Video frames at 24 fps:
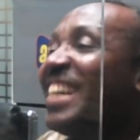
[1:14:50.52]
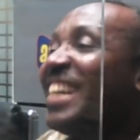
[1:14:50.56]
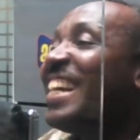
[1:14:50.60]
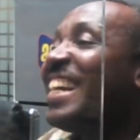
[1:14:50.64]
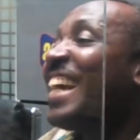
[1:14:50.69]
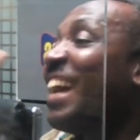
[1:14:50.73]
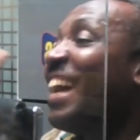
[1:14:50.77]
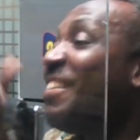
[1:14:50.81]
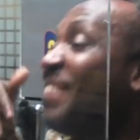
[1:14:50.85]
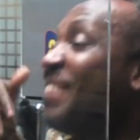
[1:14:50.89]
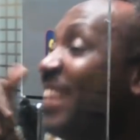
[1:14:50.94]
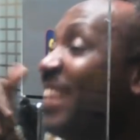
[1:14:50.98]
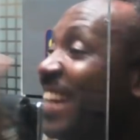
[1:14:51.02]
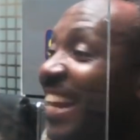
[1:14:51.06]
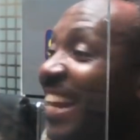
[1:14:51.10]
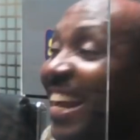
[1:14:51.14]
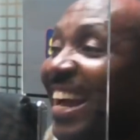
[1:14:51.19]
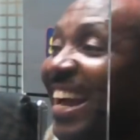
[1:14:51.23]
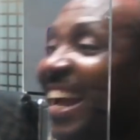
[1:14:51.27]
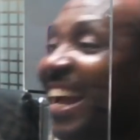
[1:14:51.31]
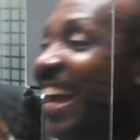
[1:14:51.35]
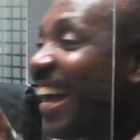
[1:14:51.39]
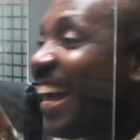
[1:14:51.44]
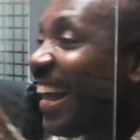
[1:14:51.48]

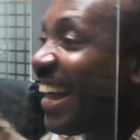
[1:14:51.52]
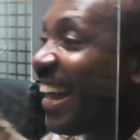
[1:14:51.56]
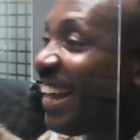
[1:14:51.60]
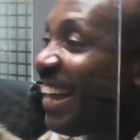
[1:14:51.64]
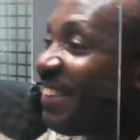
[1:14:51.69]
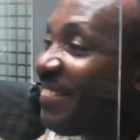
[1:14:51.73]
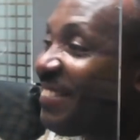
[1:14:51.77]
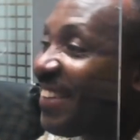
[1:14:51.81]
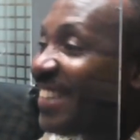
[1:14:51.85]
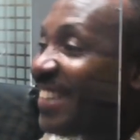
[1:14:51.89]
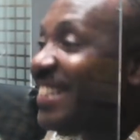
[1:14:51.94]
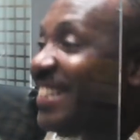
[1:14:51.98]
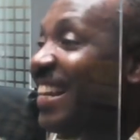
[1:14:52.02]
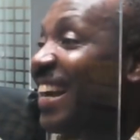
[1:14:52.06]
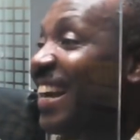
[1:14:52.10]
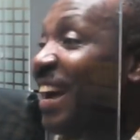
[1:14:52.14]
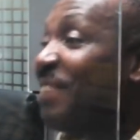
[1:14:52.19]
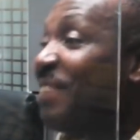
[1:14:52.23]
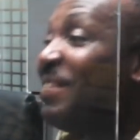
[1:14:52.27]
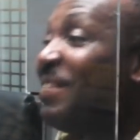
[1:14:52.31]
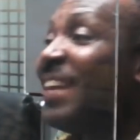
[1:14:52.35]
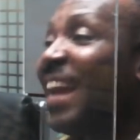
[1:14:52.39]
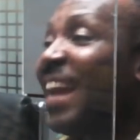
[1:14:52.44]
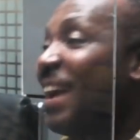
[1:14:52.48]

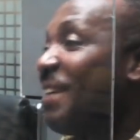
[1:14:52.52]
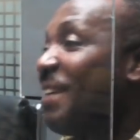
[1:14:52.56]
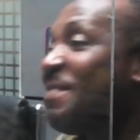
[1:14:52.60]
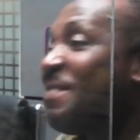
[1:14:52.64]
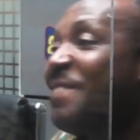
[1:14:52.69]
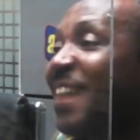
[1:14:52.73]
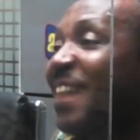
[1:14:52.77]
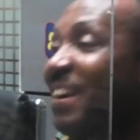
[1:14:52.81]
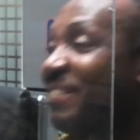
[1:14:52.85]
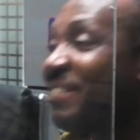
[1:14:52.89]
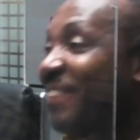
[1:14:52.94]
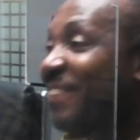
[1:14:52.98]
Can be like a 5